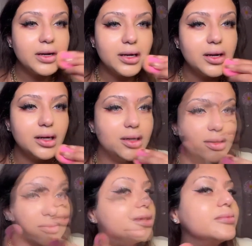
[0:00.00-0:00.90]
Make
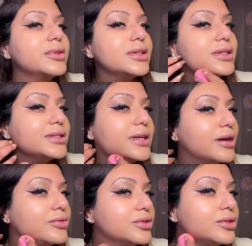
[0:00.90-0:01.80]
sure to blend it
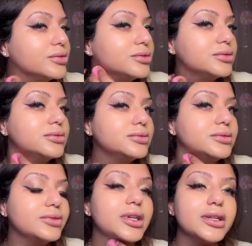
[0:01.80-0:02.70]
down too,
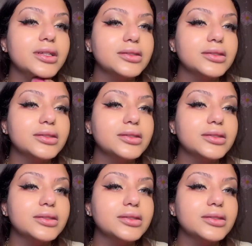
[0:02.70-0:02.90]
right here.